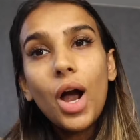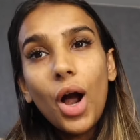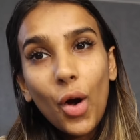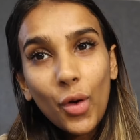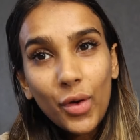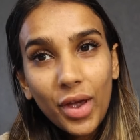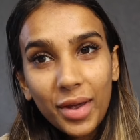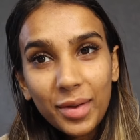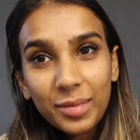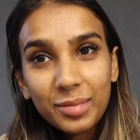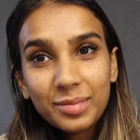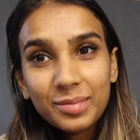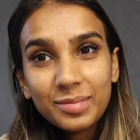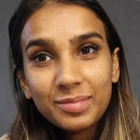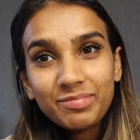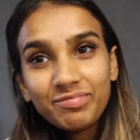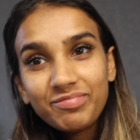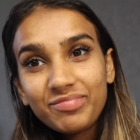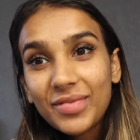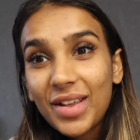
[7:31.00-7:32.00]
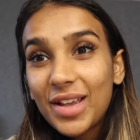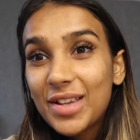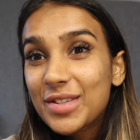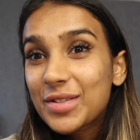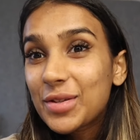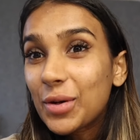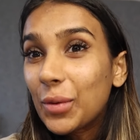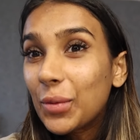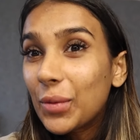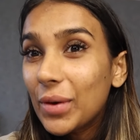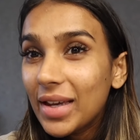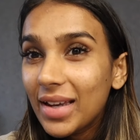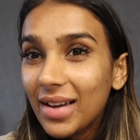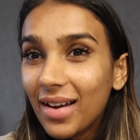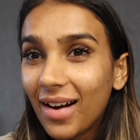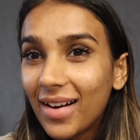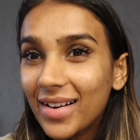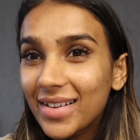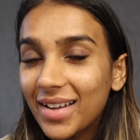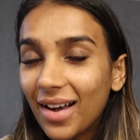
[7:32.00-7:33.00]
Okay. So we
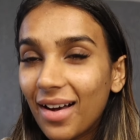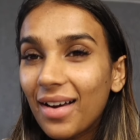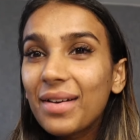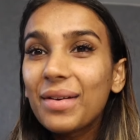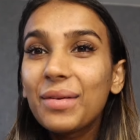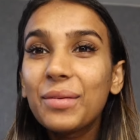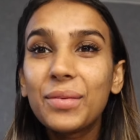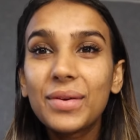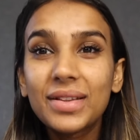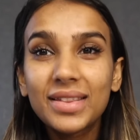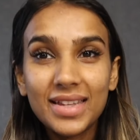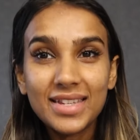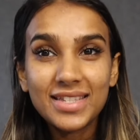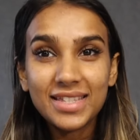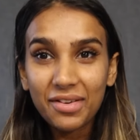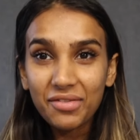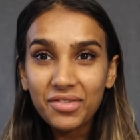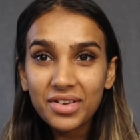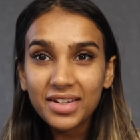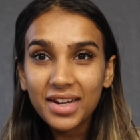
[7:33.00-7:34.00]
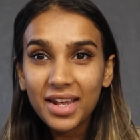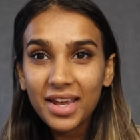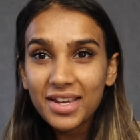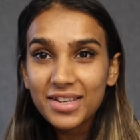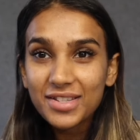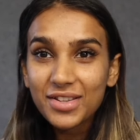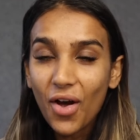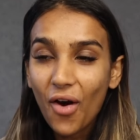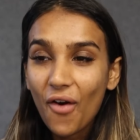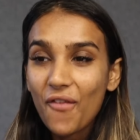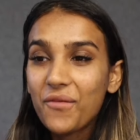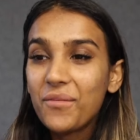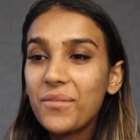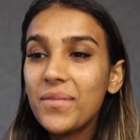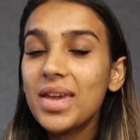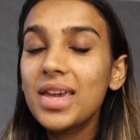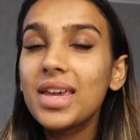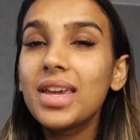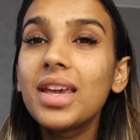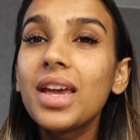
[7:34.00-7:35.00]
are done with the 7 days of
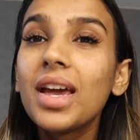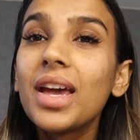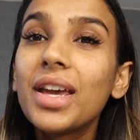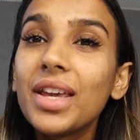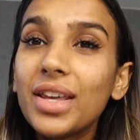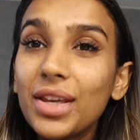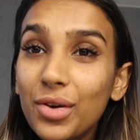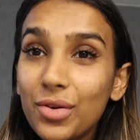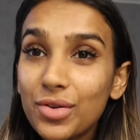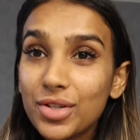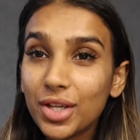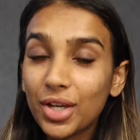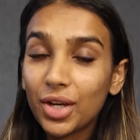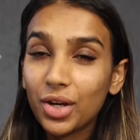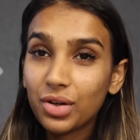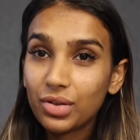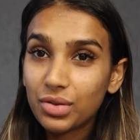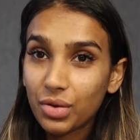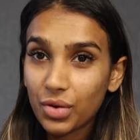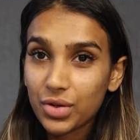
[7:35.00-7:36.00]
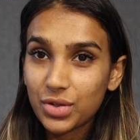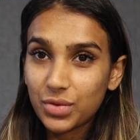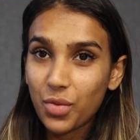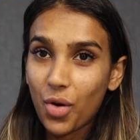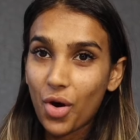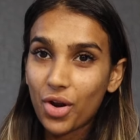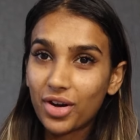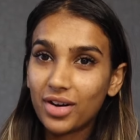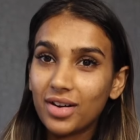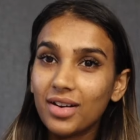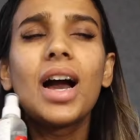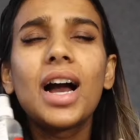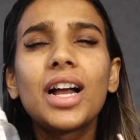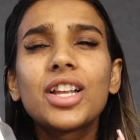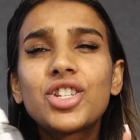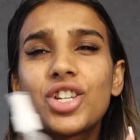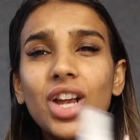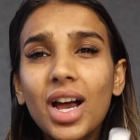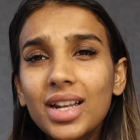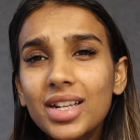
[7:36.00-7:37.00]
me using rose water. A
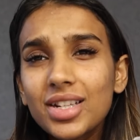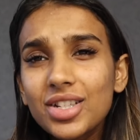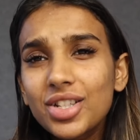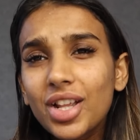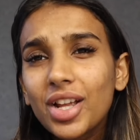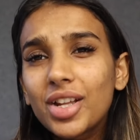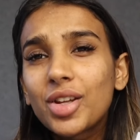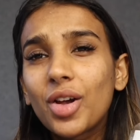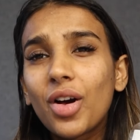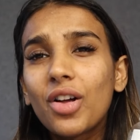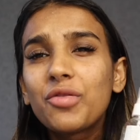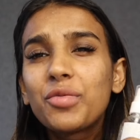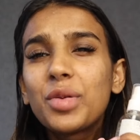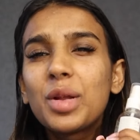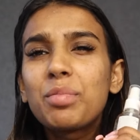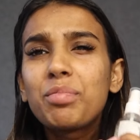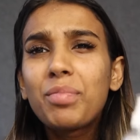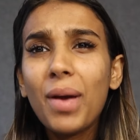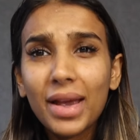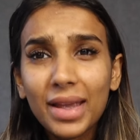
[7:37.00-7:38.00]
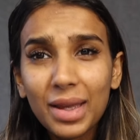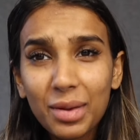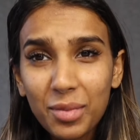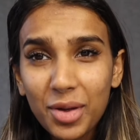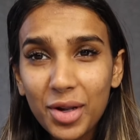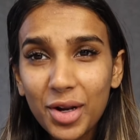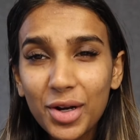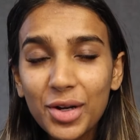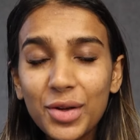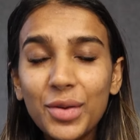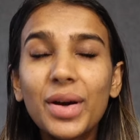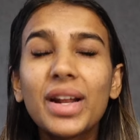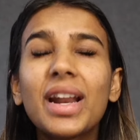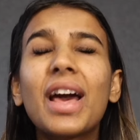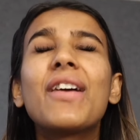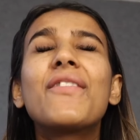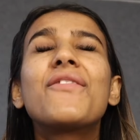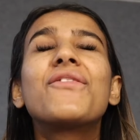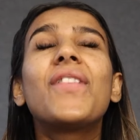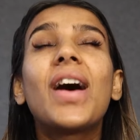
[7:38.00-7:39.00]
challenge that y'all have been begging me to do and
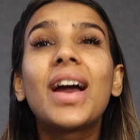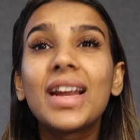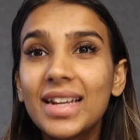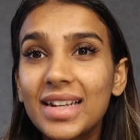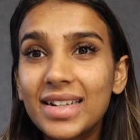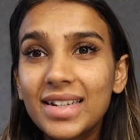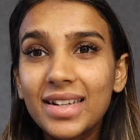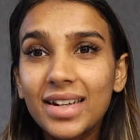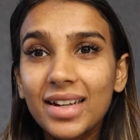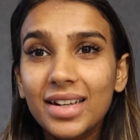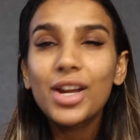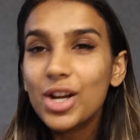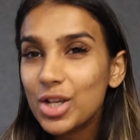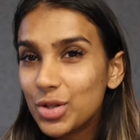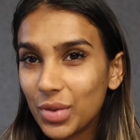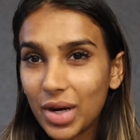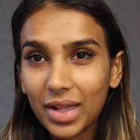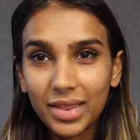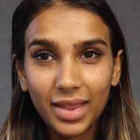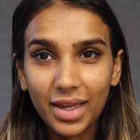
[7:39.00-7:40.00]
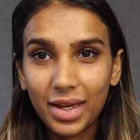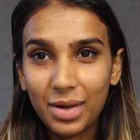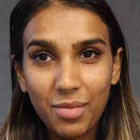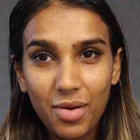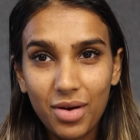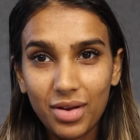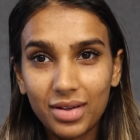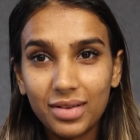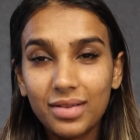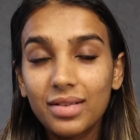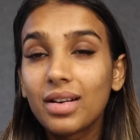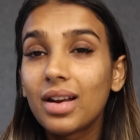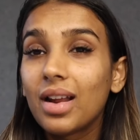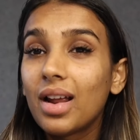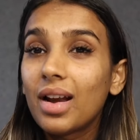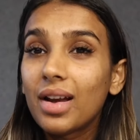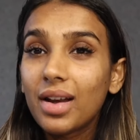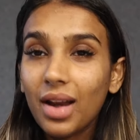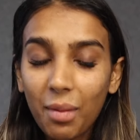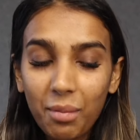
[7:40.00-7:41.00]
I finally did it. Here's what I think about it.
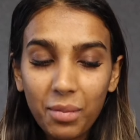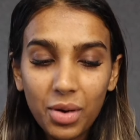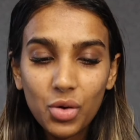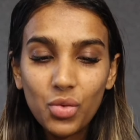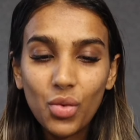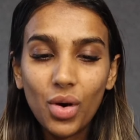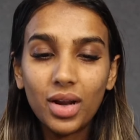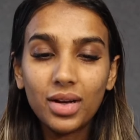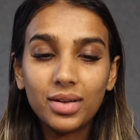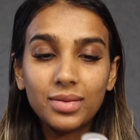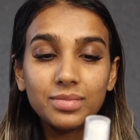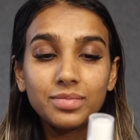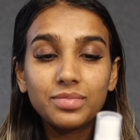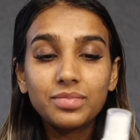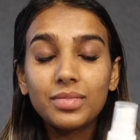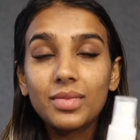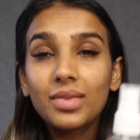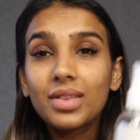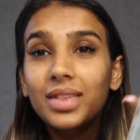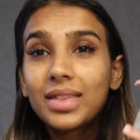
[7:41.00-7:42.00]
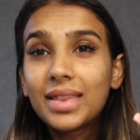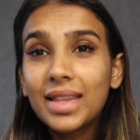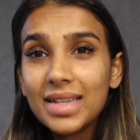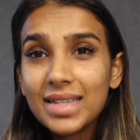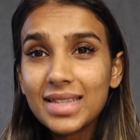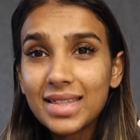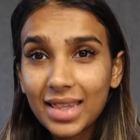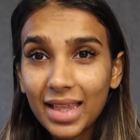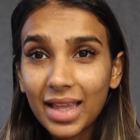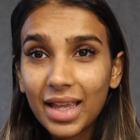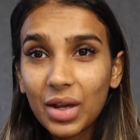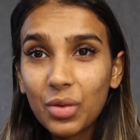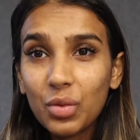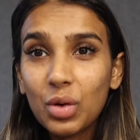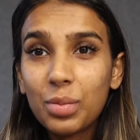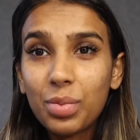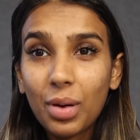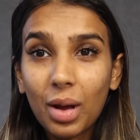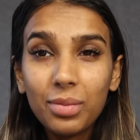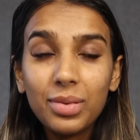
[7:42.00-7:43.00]
Number one, this thing
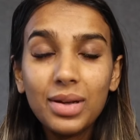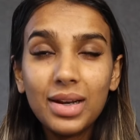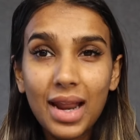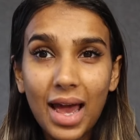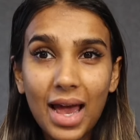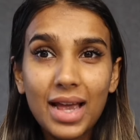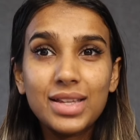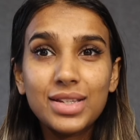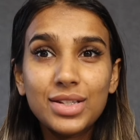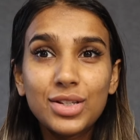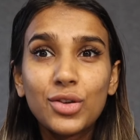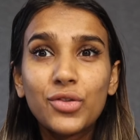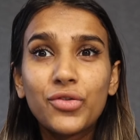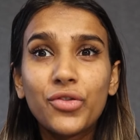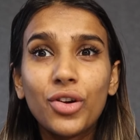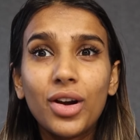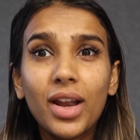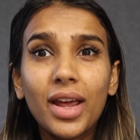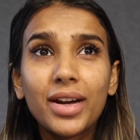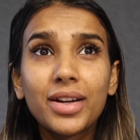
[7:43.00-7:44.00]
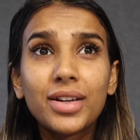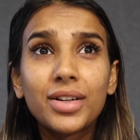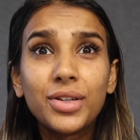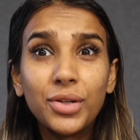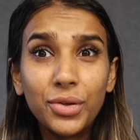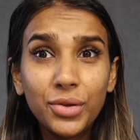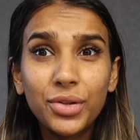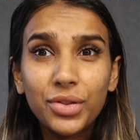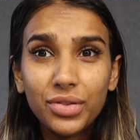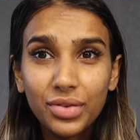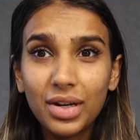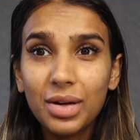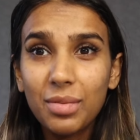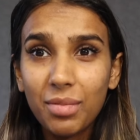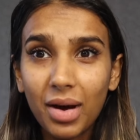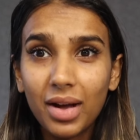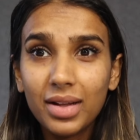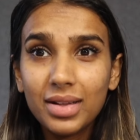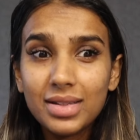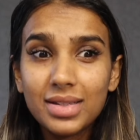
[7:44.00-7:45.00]
will probably last you for like 2 to 3
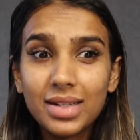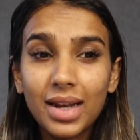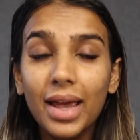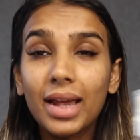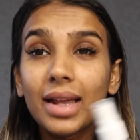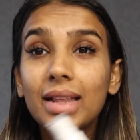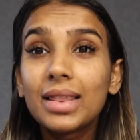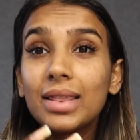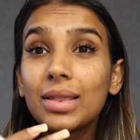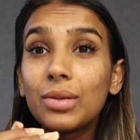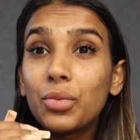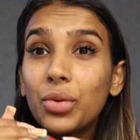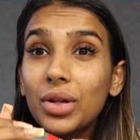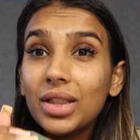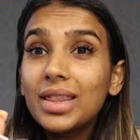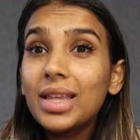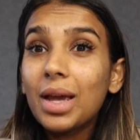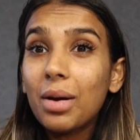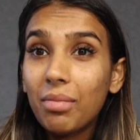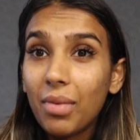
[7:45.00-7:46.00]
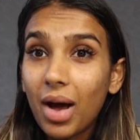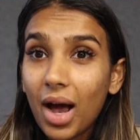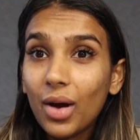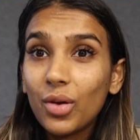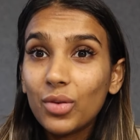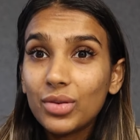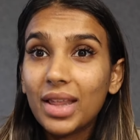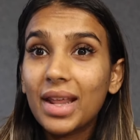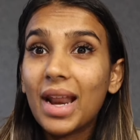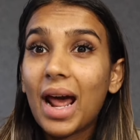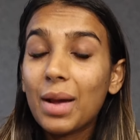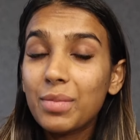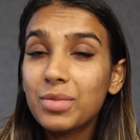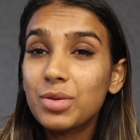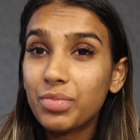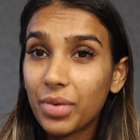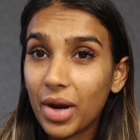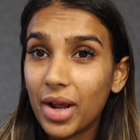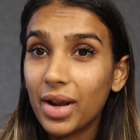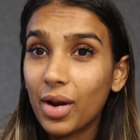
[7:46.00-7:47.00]
months. Like with the amount that I'm
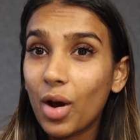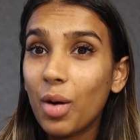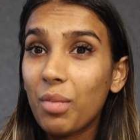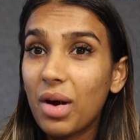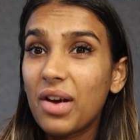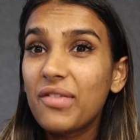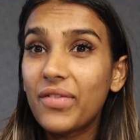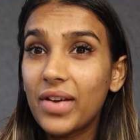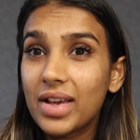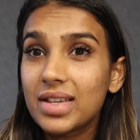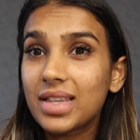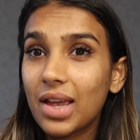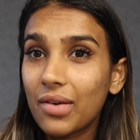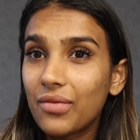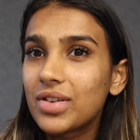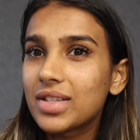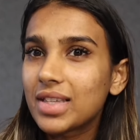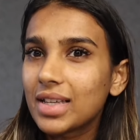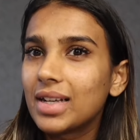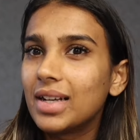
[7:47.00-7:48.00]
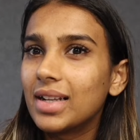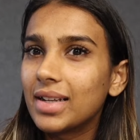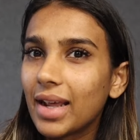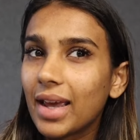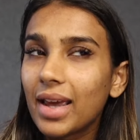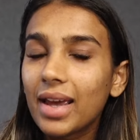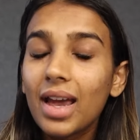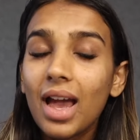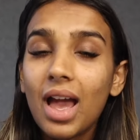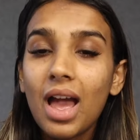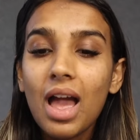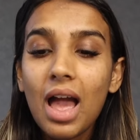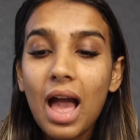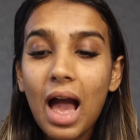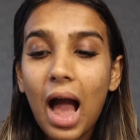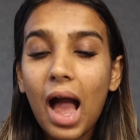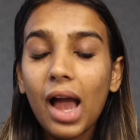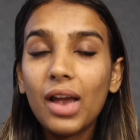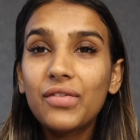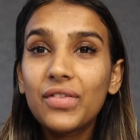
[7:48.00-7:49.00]
spraying on my face every single day,
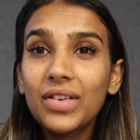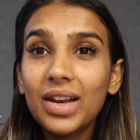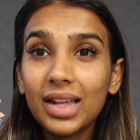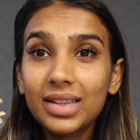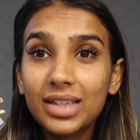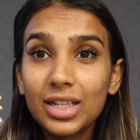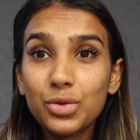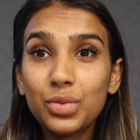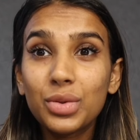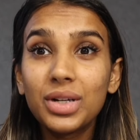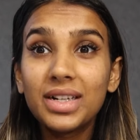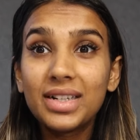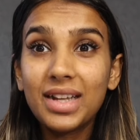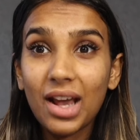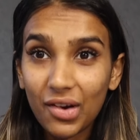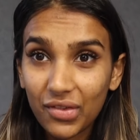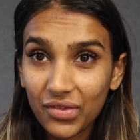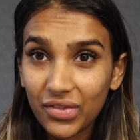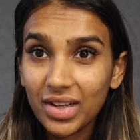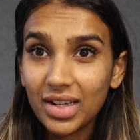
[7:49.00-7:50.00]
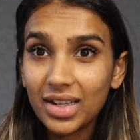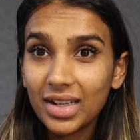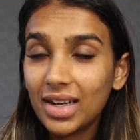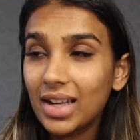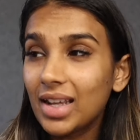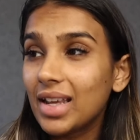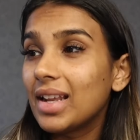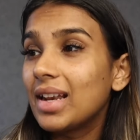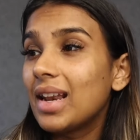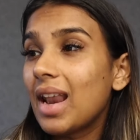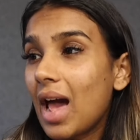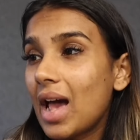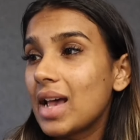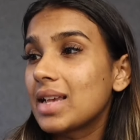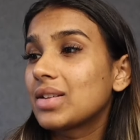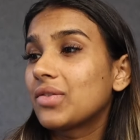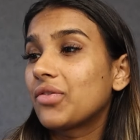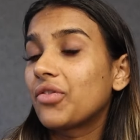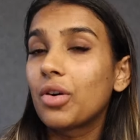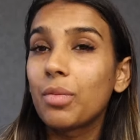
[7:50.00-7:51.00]
I feel like this will definitely
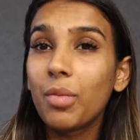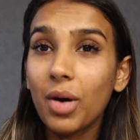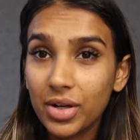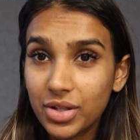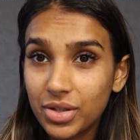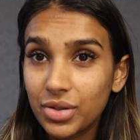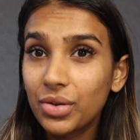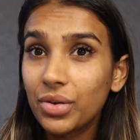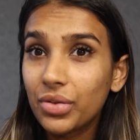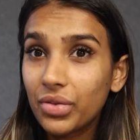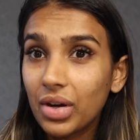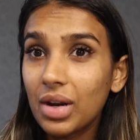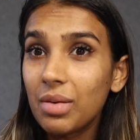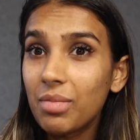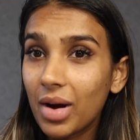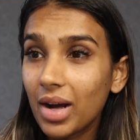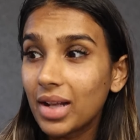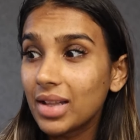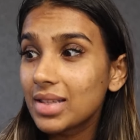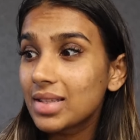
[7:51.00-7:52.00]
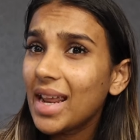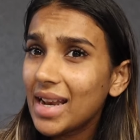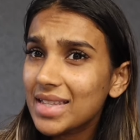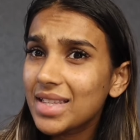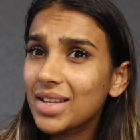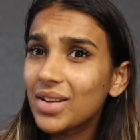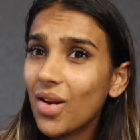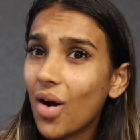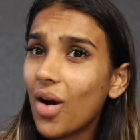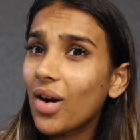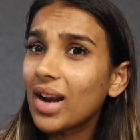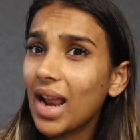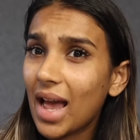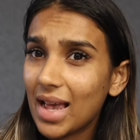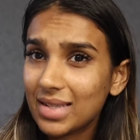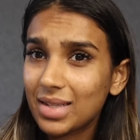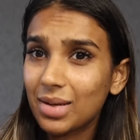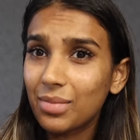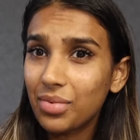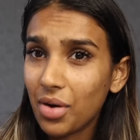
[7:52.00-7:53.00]
last for about 2 to 3 months. It is a long
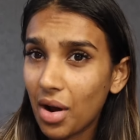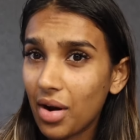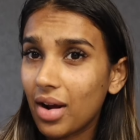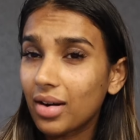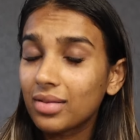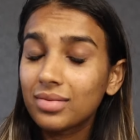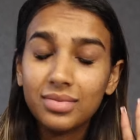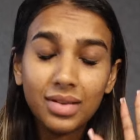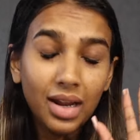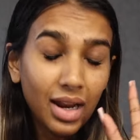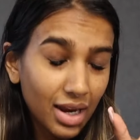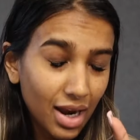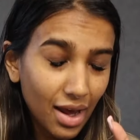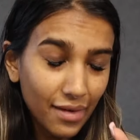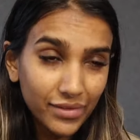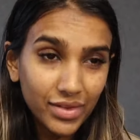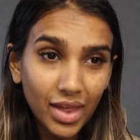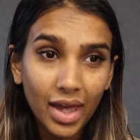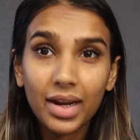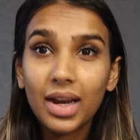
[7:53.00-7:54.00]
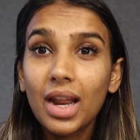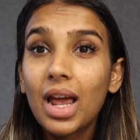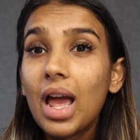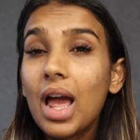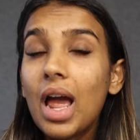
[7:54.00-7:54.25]
lasting product. Love that.